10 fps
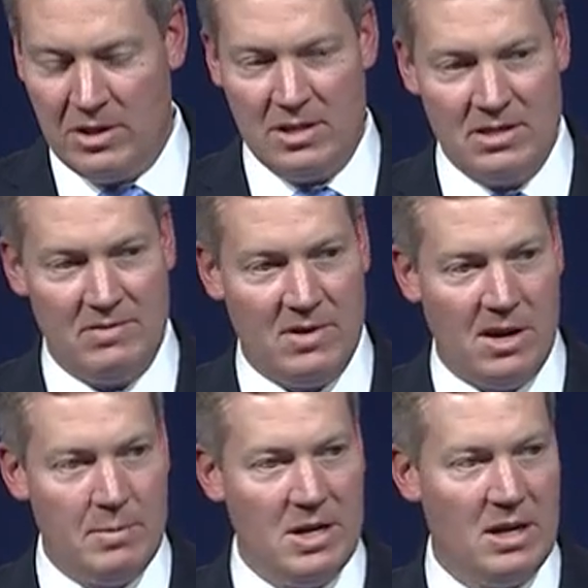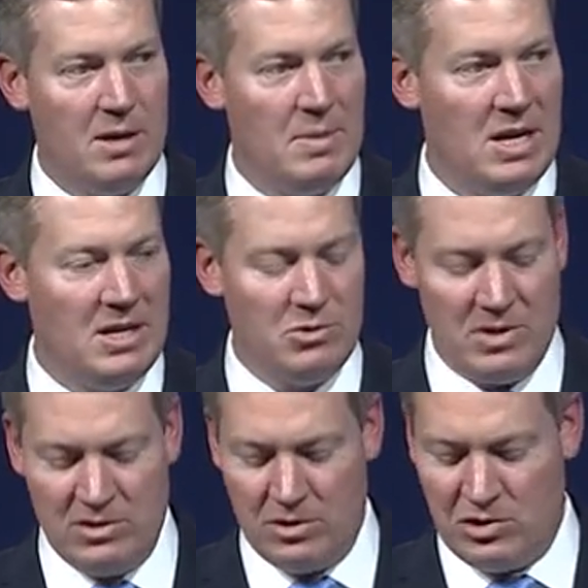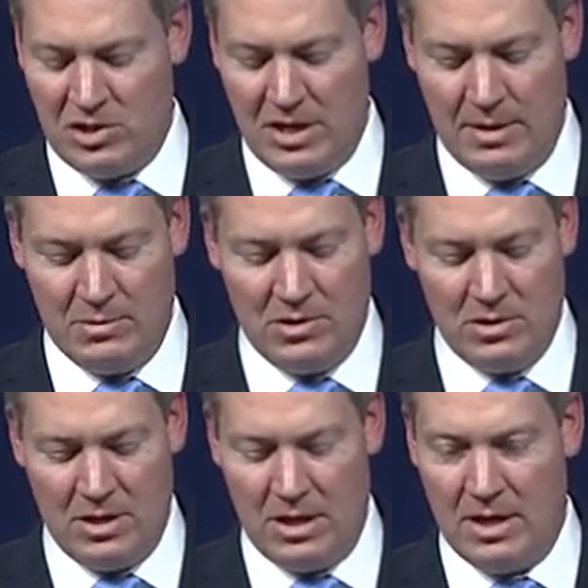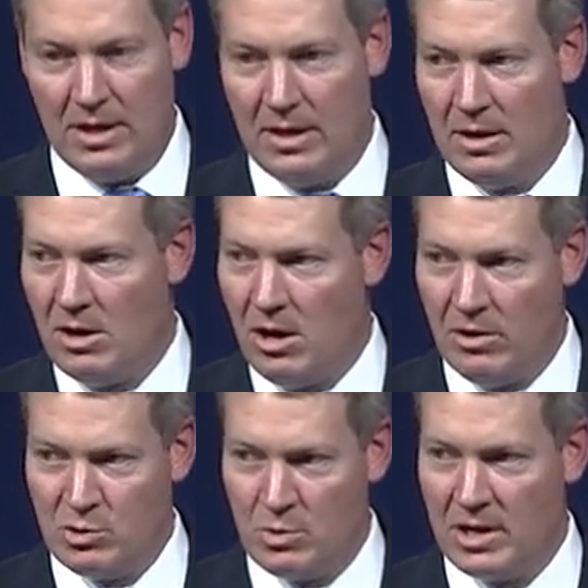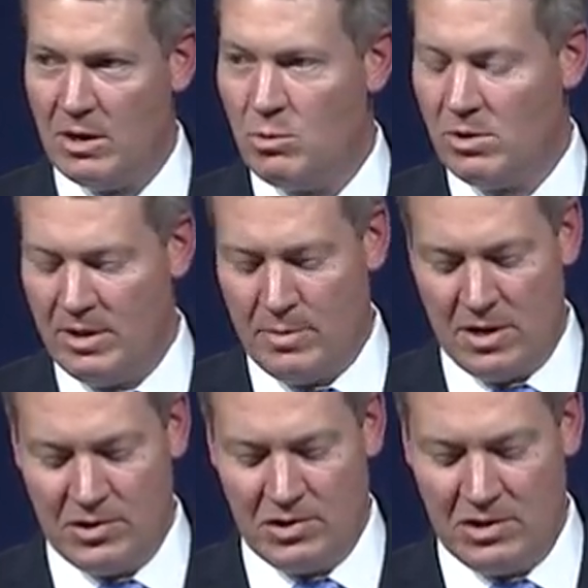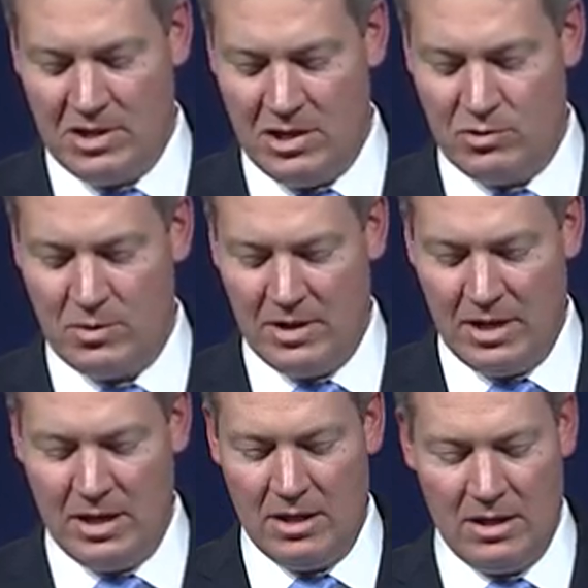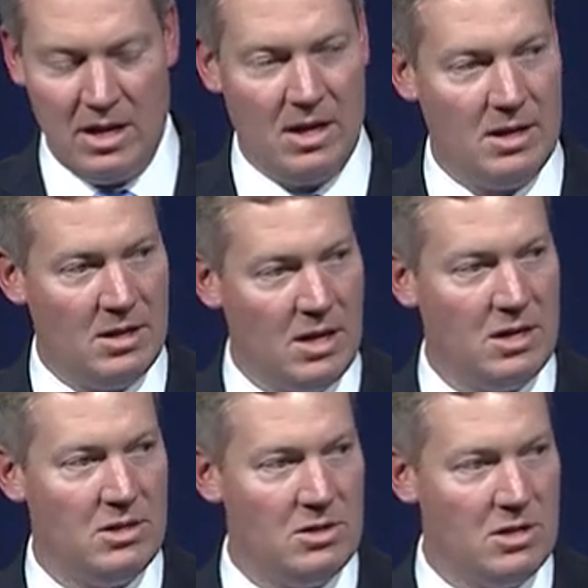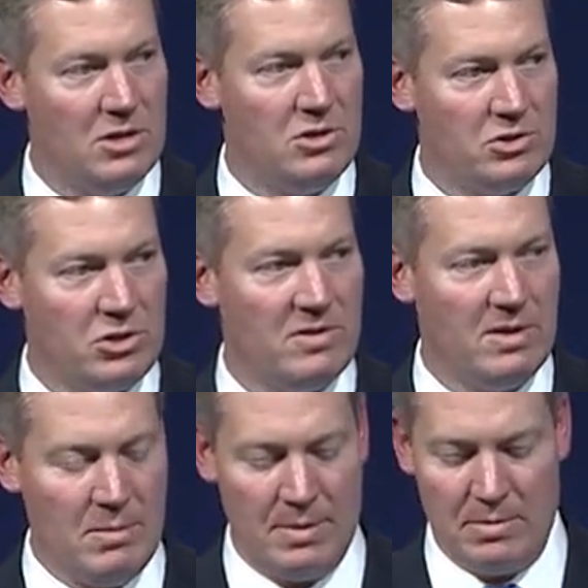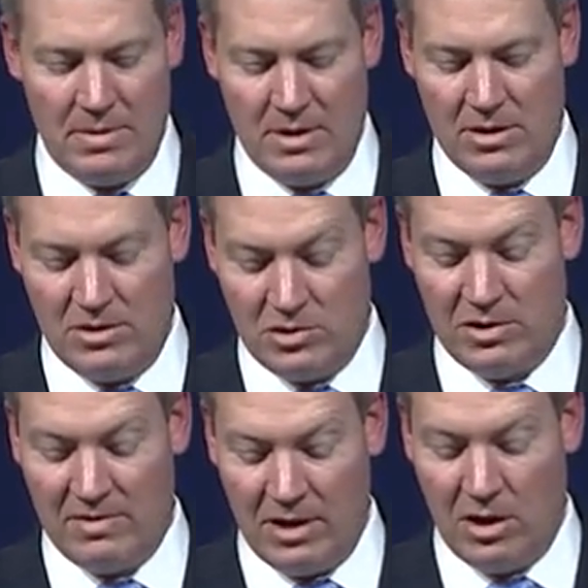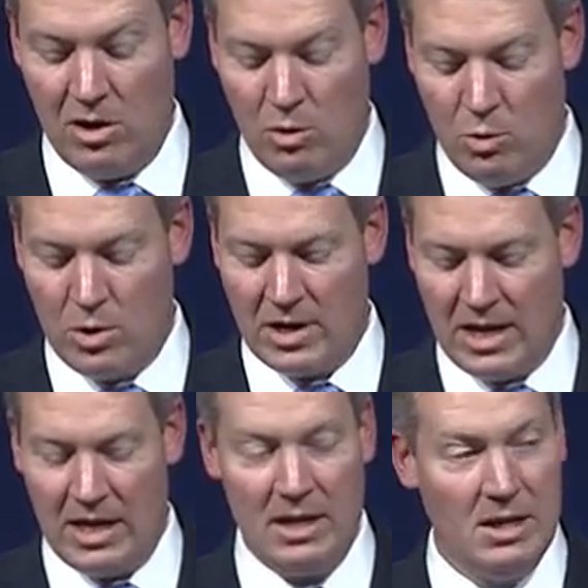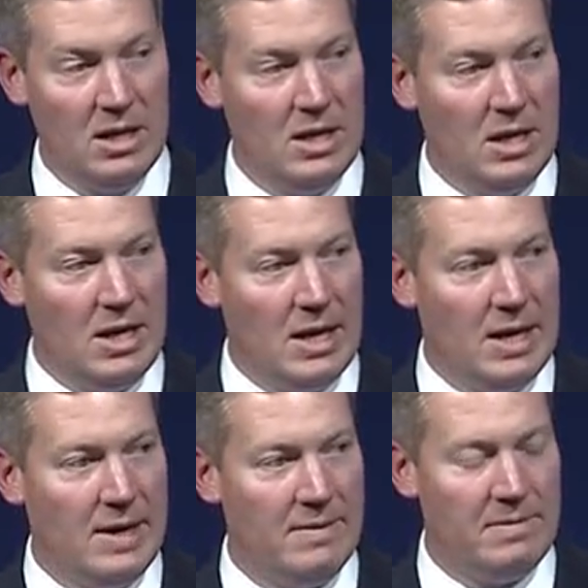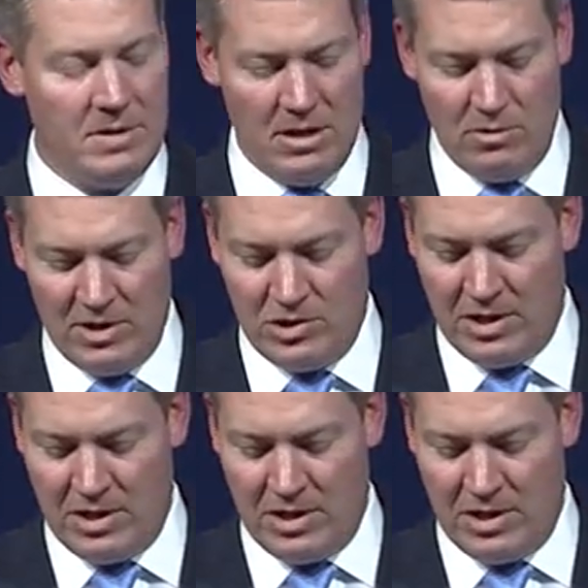his involvement in committees, research teams, all his work at Worley-Parsons, he's really a deserving member, deserving awardee of the Richard